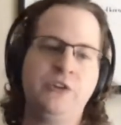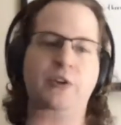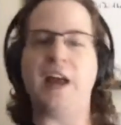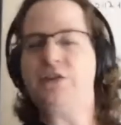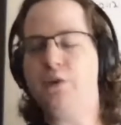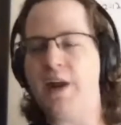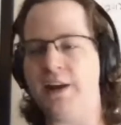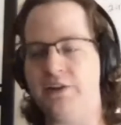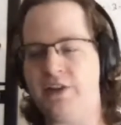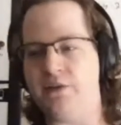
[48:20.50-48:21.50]
So last year we
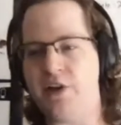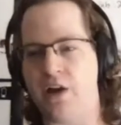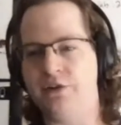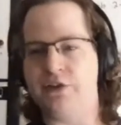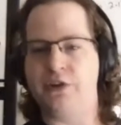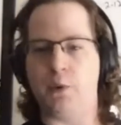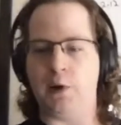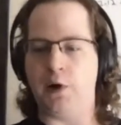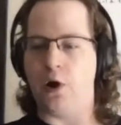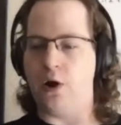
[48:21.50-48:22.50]
had a set of challenges that
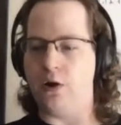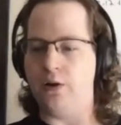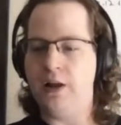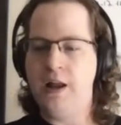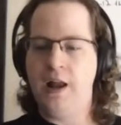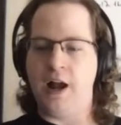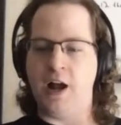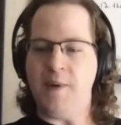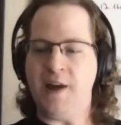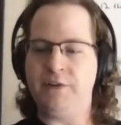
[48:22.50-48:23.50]
were all
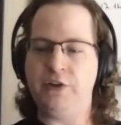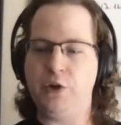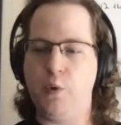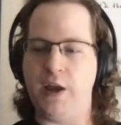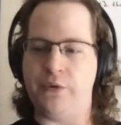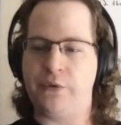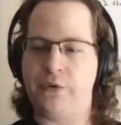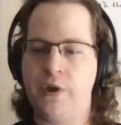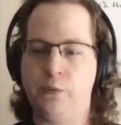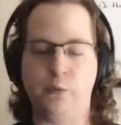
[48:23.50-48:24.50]
um, having to do with
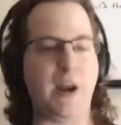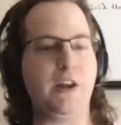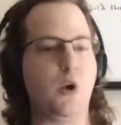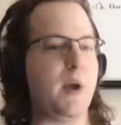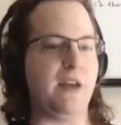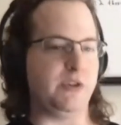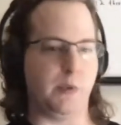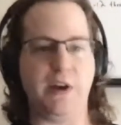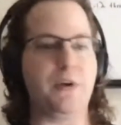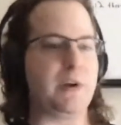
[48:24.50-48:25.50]
radio waves
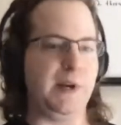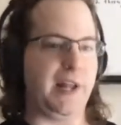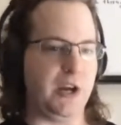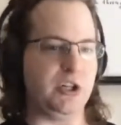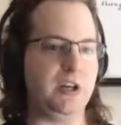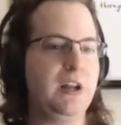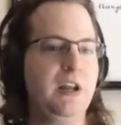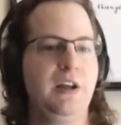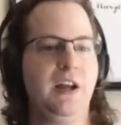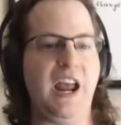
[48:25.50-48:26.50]
and radio communication.
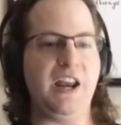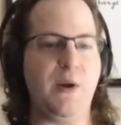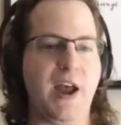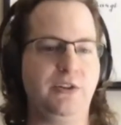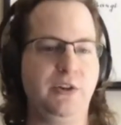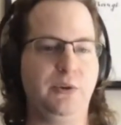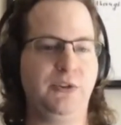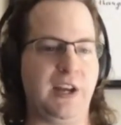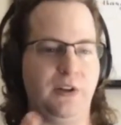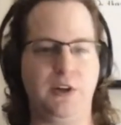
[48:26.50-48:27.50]
And you had
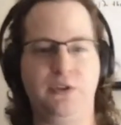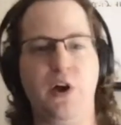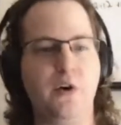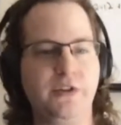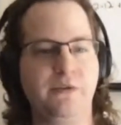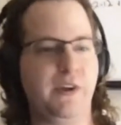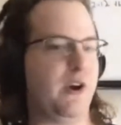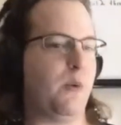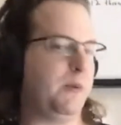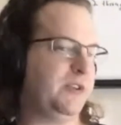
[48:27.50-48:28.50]
to take a look at those and
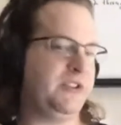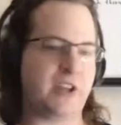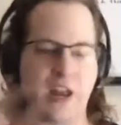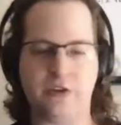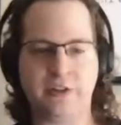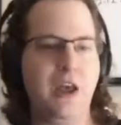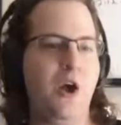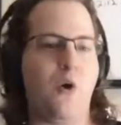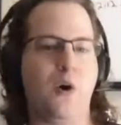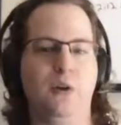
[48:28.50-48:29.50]
figure out what was sent
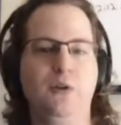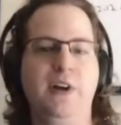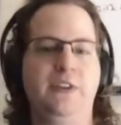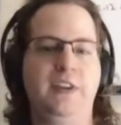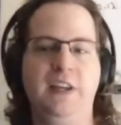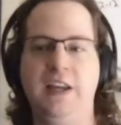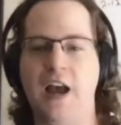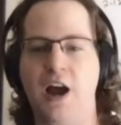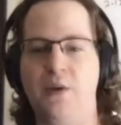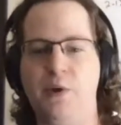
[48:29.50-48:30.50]
or look at
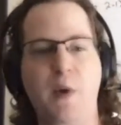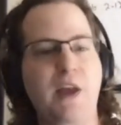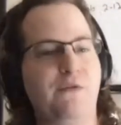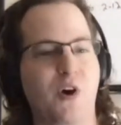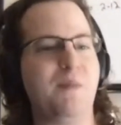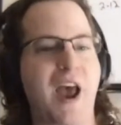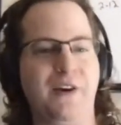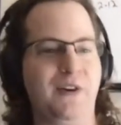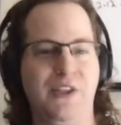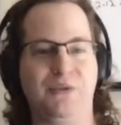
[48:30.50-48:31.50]
the uh, the waveform
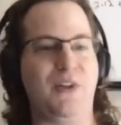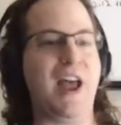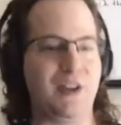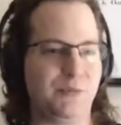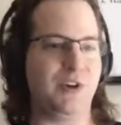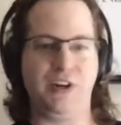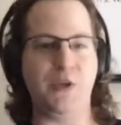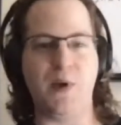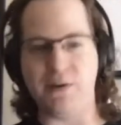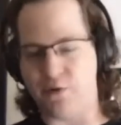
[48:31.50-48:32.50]
pattern and the flag is
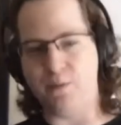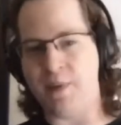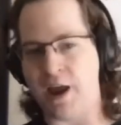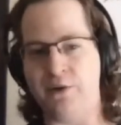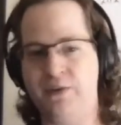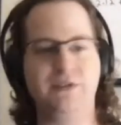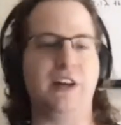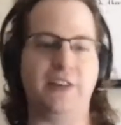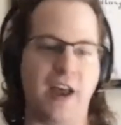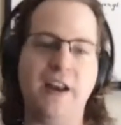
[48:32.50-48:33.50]
printed in the waveform pattern,
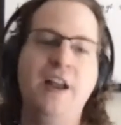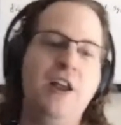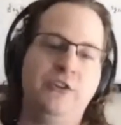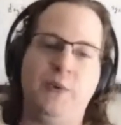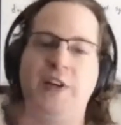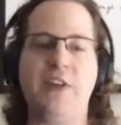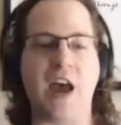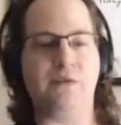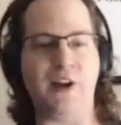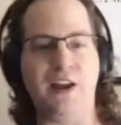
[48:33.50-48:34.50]
things like that. Nice. So we did
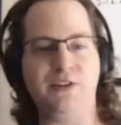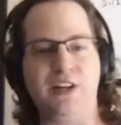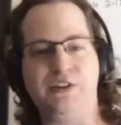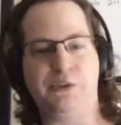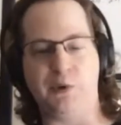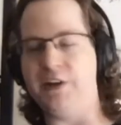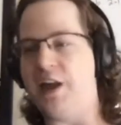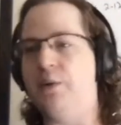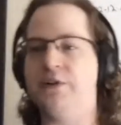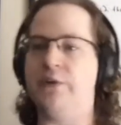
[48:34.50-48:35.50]
that for ACS
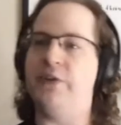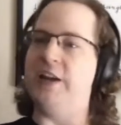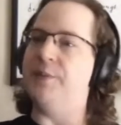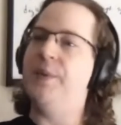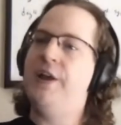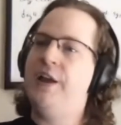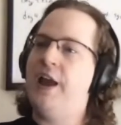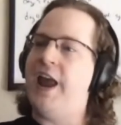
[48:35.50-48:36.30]
3, that was our theme.